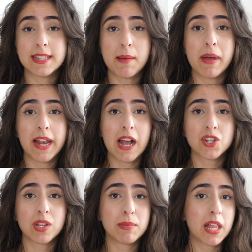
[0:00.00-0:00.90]
that might
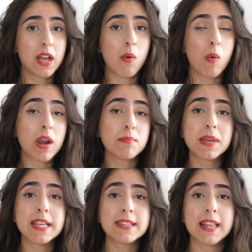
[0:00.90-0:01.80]
actually be like a one
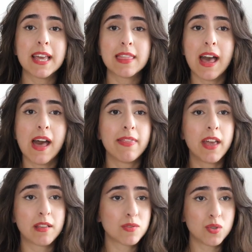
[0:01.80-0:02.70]
piece like that,
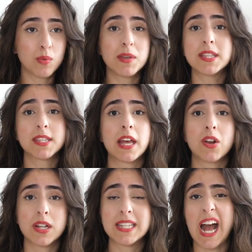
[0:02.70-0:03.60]
like two pieces that are
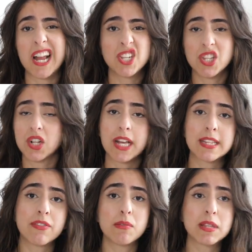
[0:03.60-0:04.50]
attached and they're like
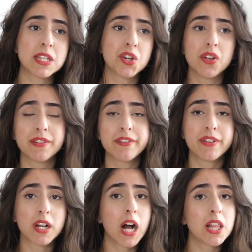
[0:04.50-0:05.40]
different material,
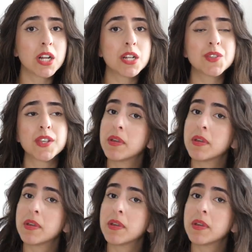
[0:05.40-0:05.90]
different colors,